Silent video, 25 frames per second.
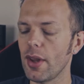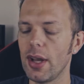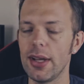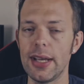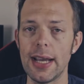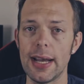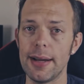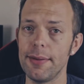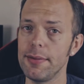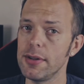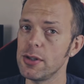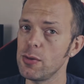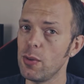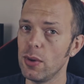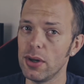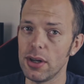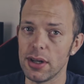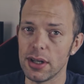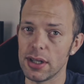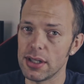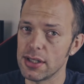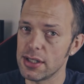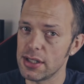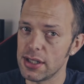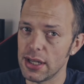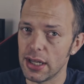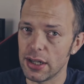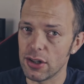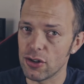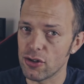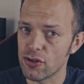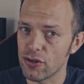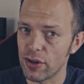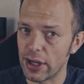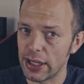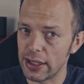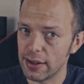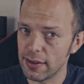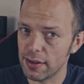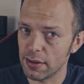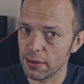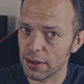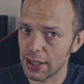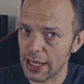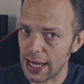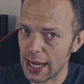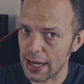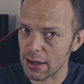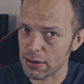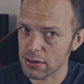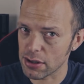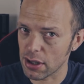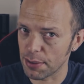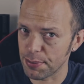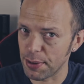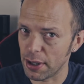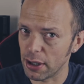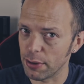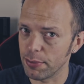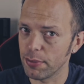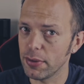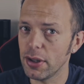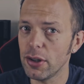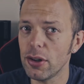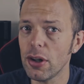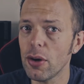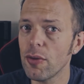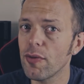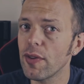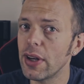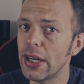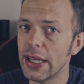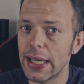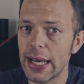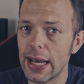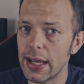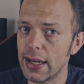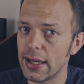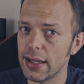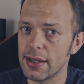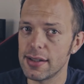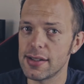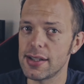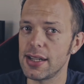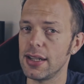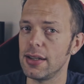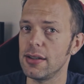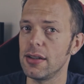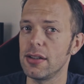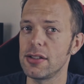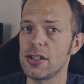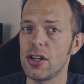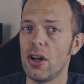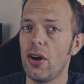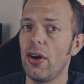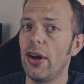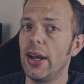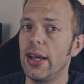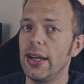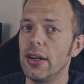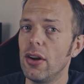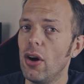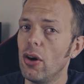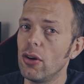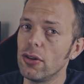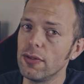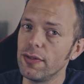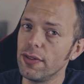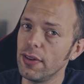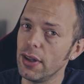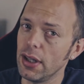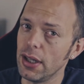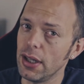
Yeah, it's one I can sit and drink till the cows come home. You don't really get any sign of